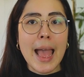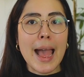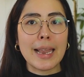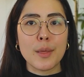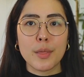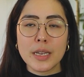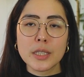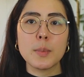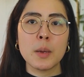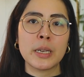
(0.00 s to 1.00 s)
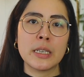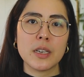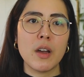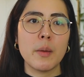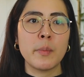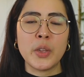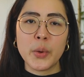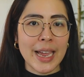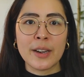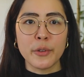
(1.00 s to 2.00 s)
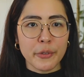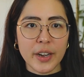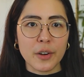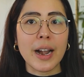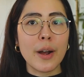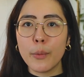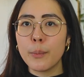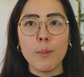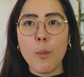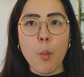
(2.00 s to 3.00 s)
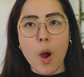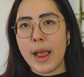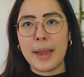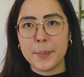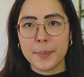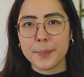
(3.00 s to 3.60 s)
And at this moment in time, you cannot figure out why.